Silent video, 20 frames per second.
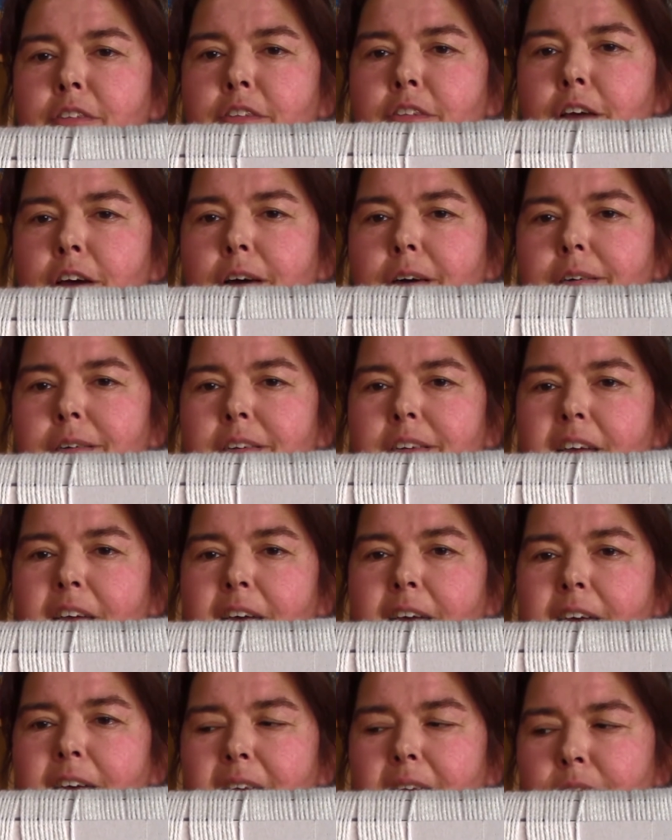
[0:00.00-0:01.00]
Don't
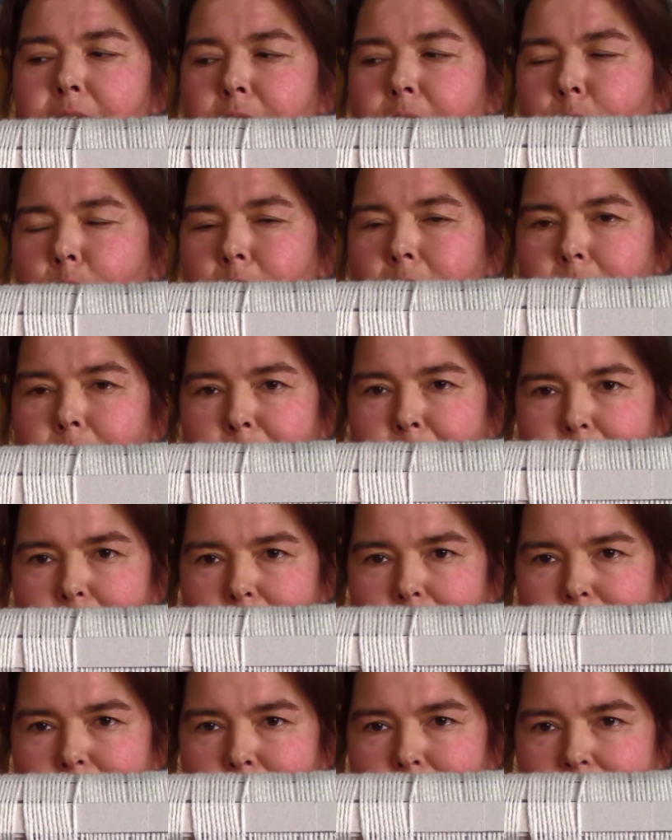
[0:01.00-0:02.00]
ever warp your
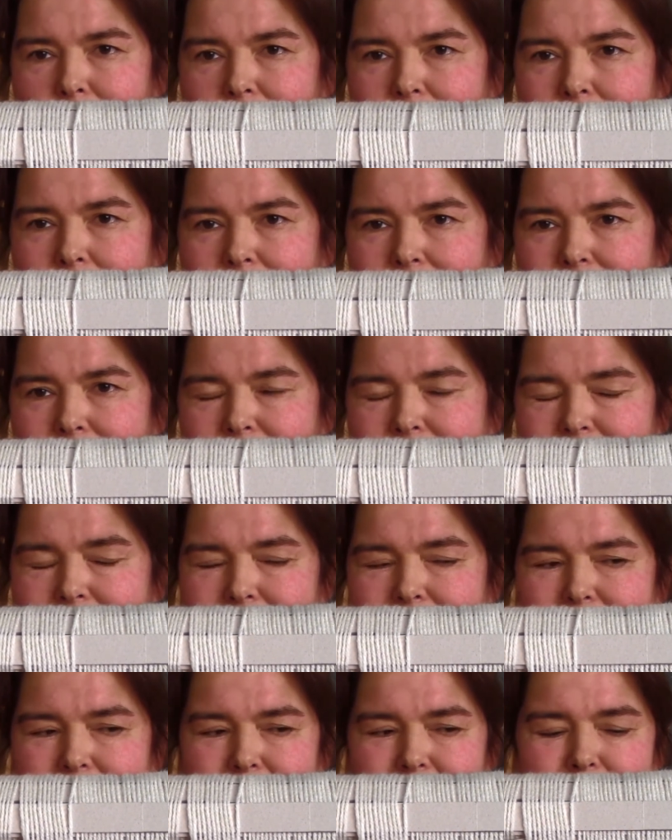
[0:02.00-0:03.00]
loom like I
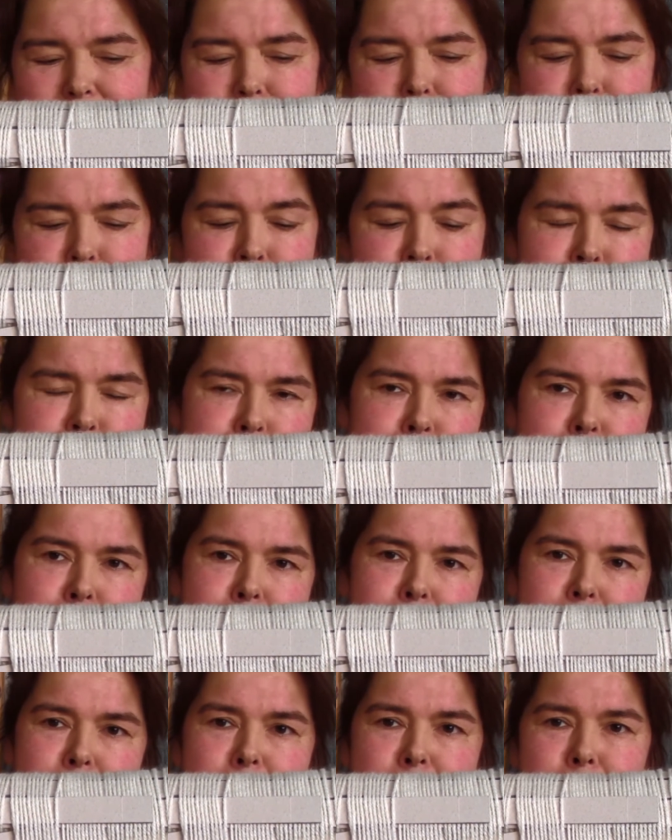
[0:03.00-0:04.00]
did.
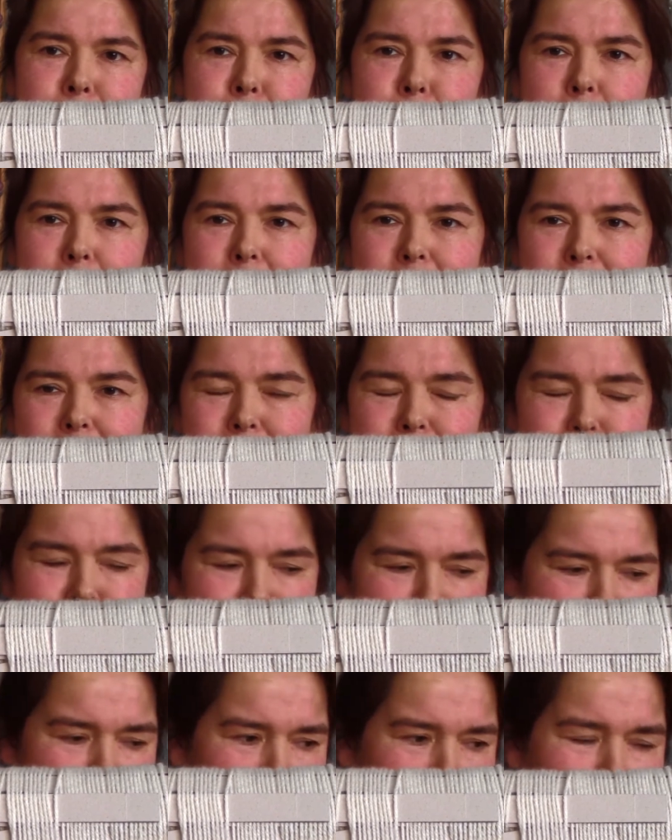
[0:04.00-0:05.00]
But
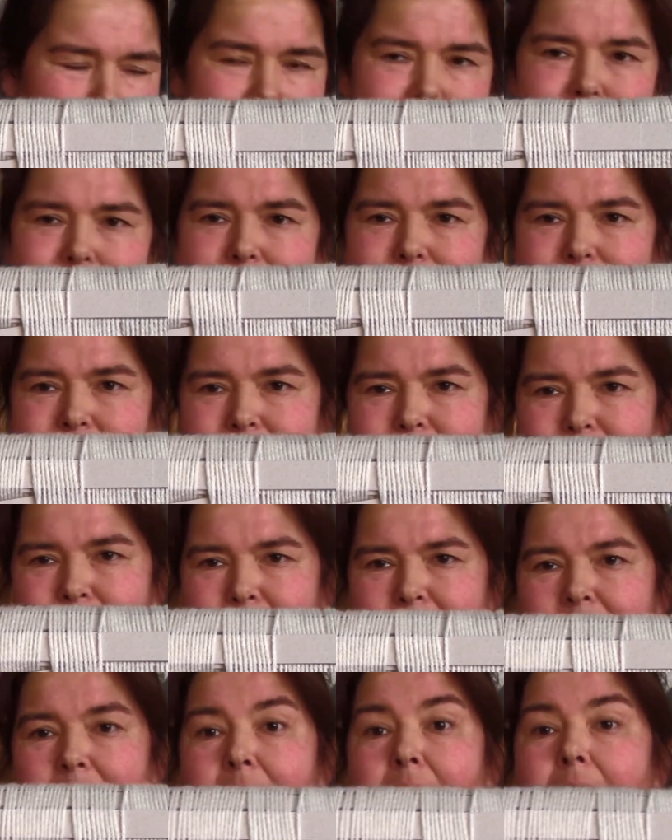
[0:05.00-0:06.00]
who cares?
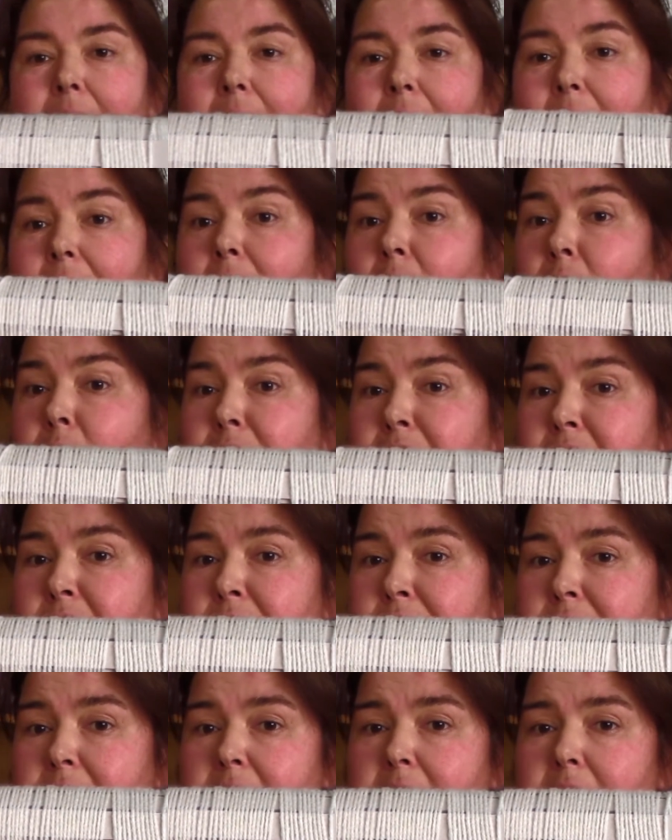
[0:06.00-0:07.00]
I love the
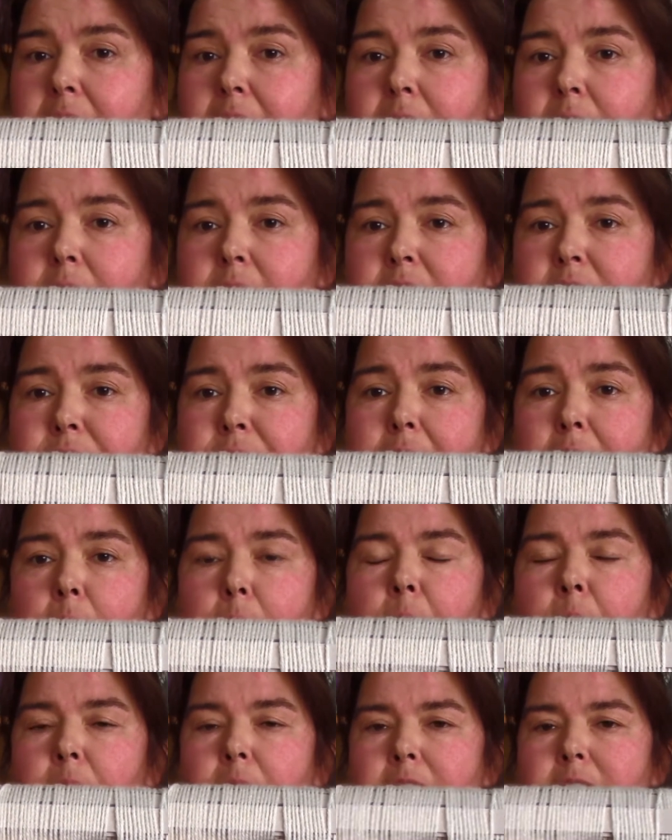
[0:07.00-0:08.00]
thing though. It's very
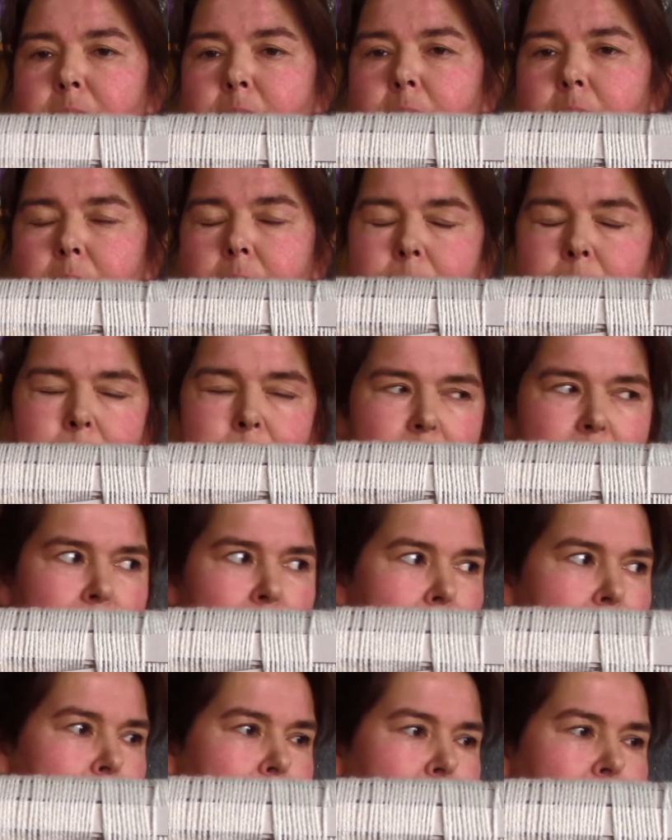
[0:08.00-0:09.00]
portable.
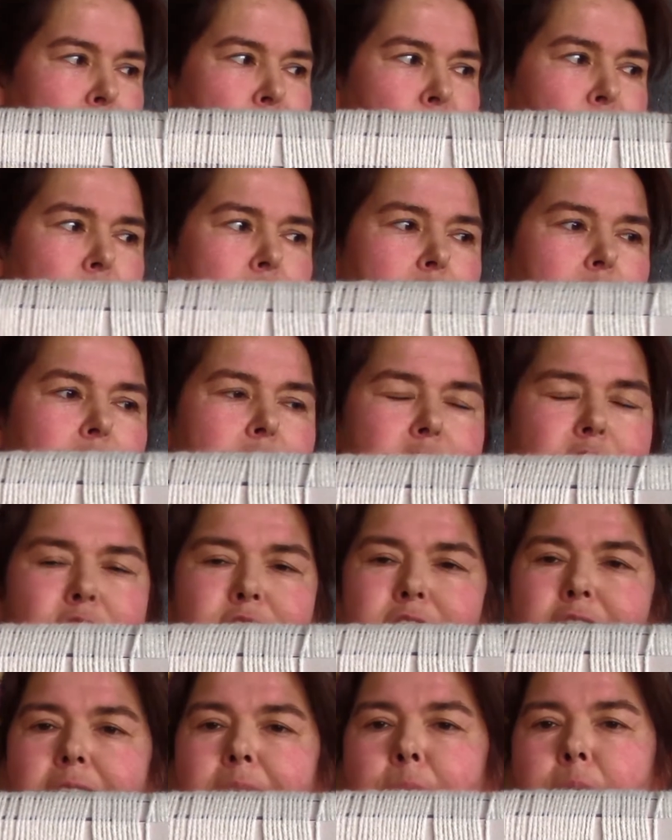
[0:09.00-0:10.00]
And I talked
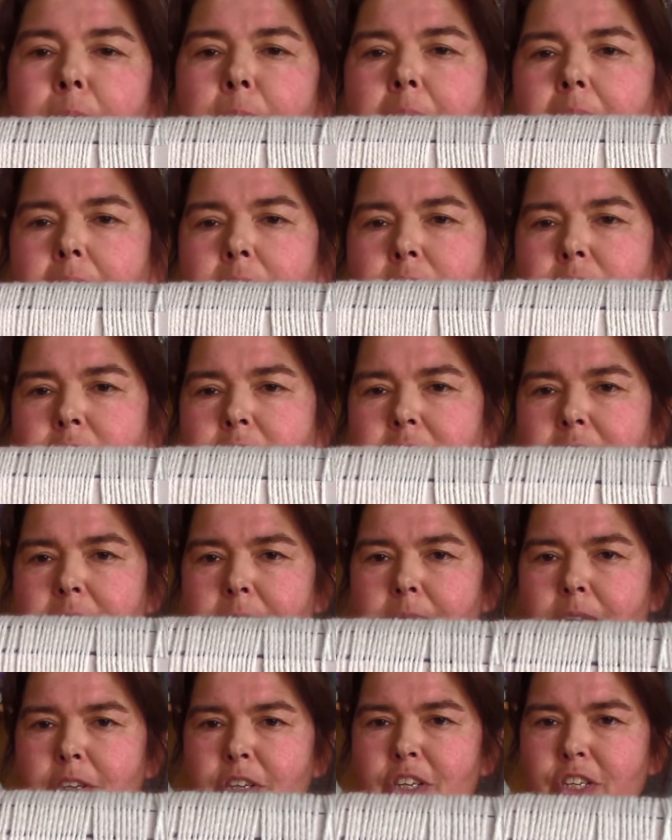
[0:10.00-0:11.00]
last time about
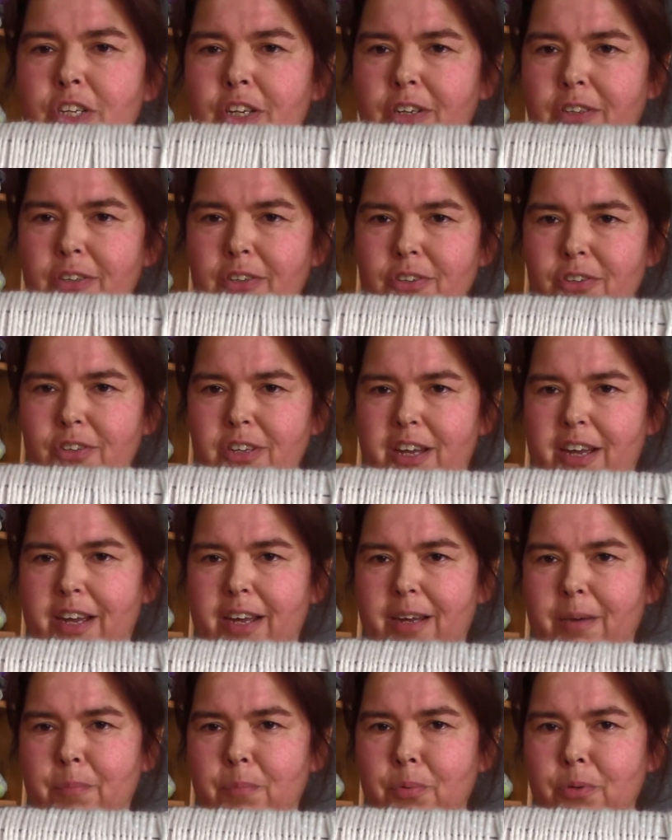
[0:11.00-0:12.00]
the shuttles
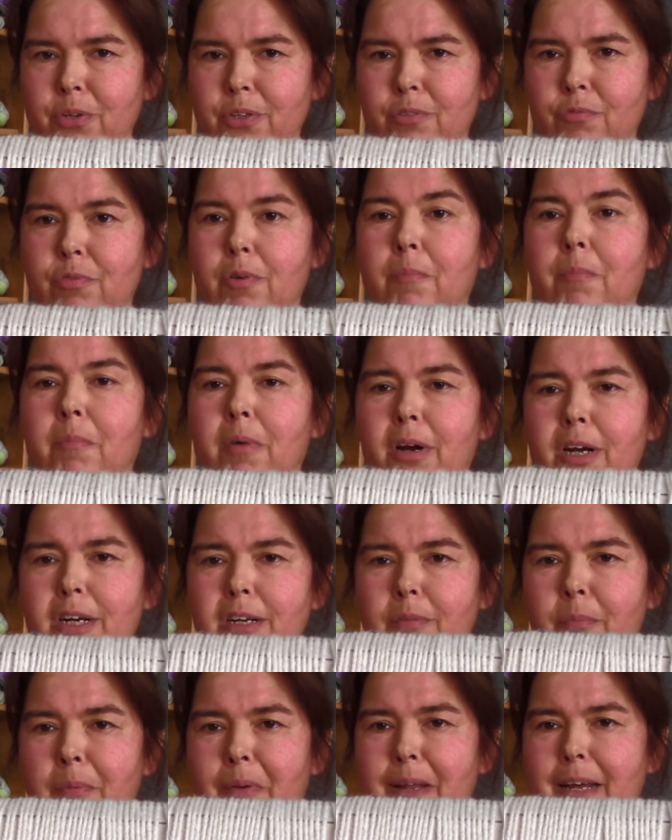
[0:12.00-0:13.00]
I bought from
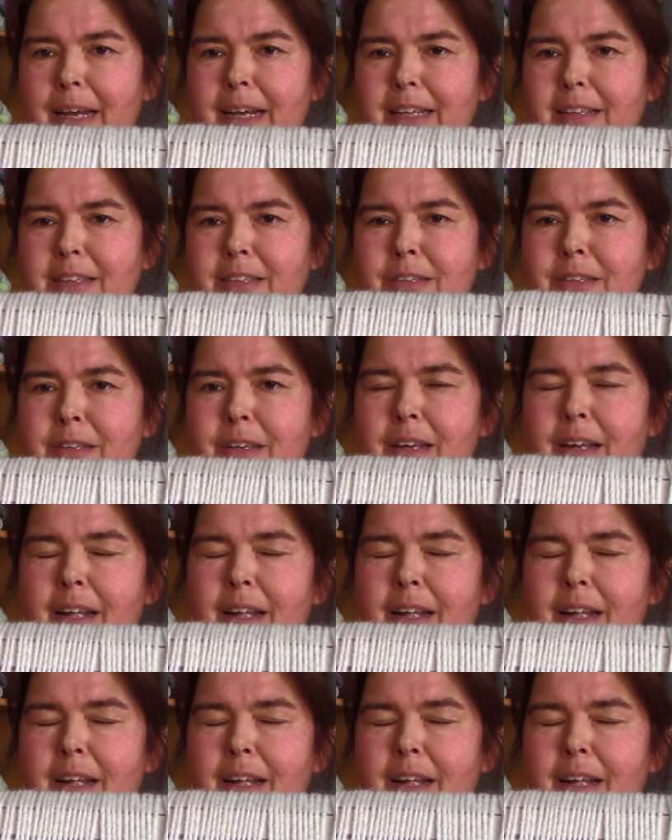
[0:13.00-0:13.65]
Marktplaats.